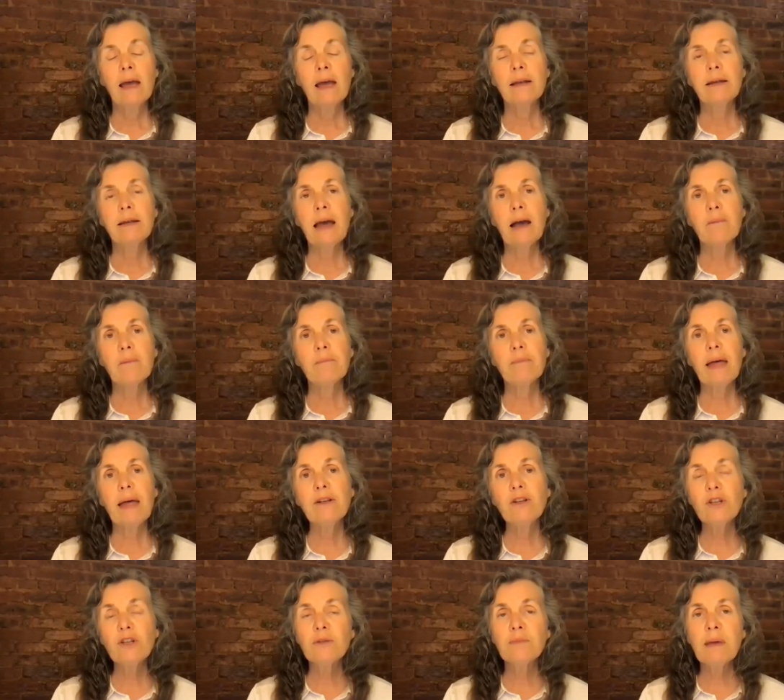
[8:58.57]
Now, I
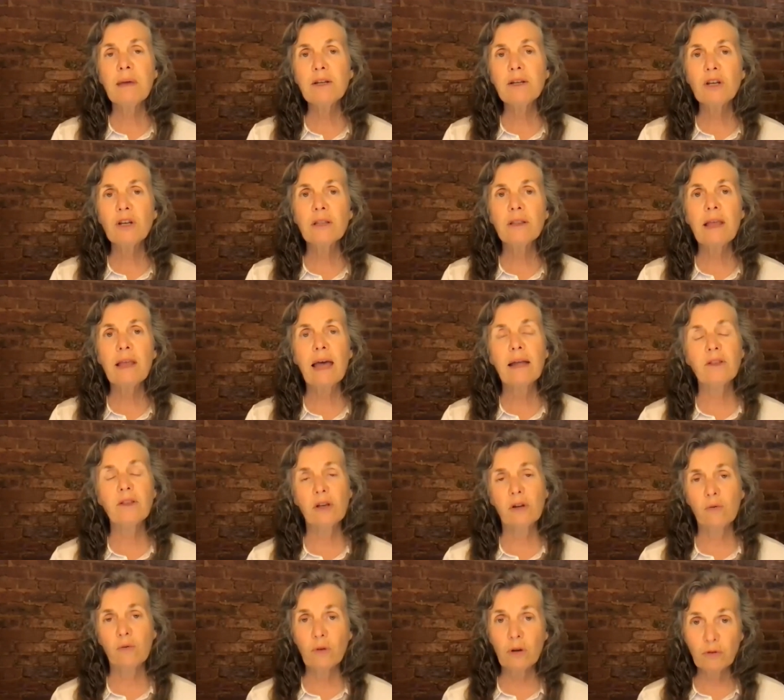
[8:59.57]
just mentioned that
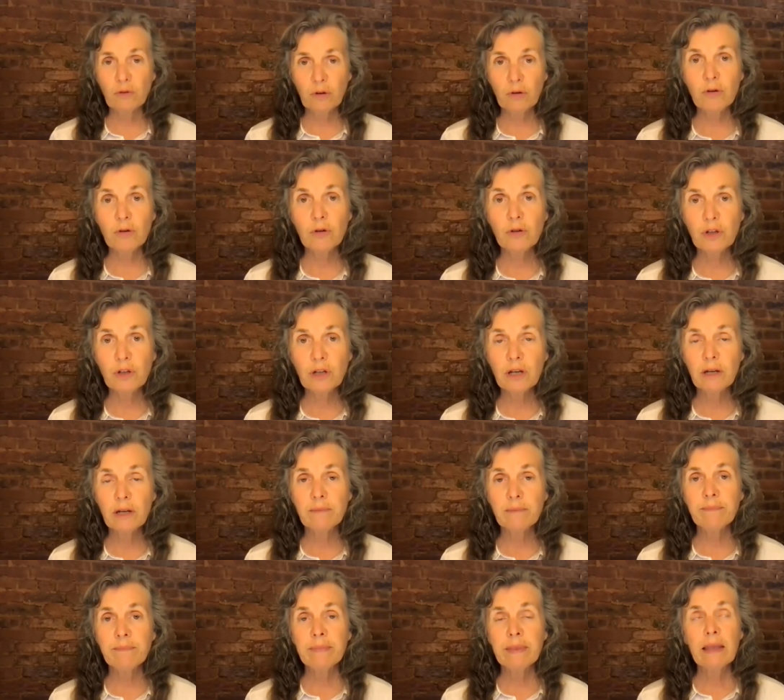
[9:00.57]
the
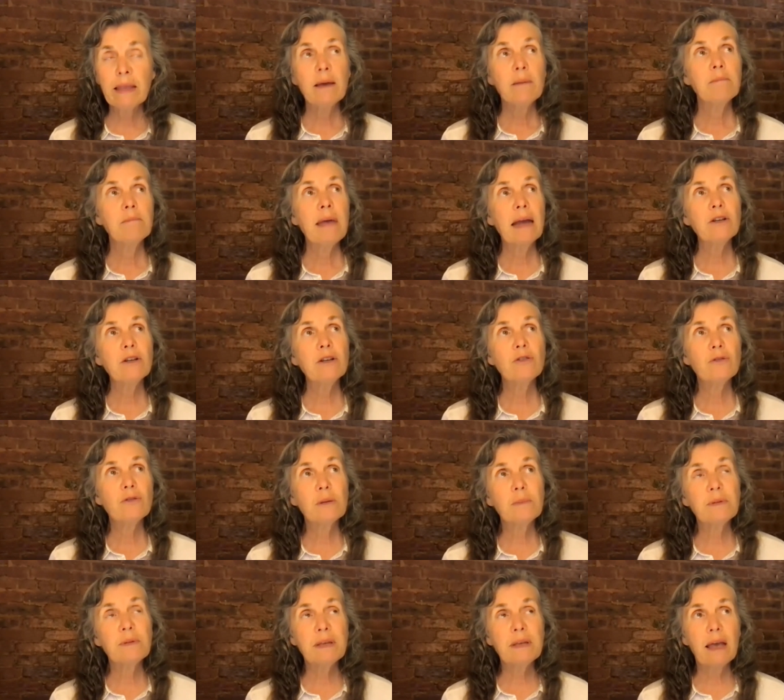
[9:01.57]
Rosicrucian
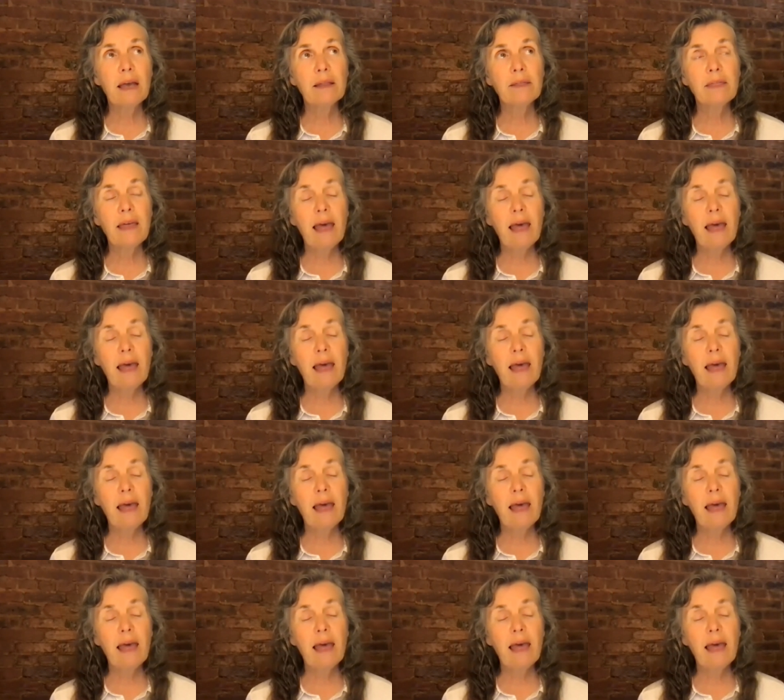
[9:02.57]
manuscript said